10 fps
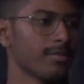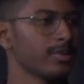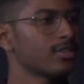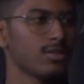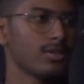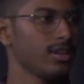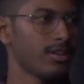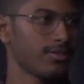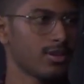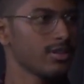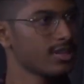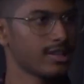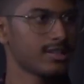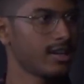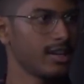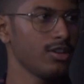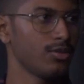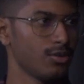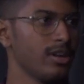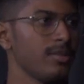But slowly, of course, it's
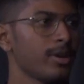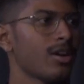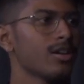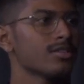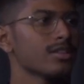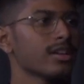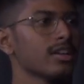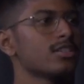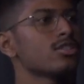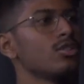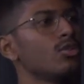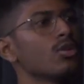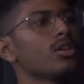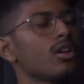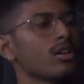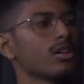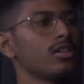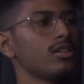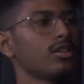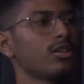getting ruined because it's no
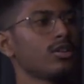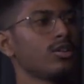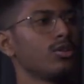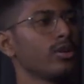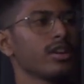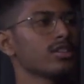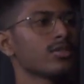longer doing it.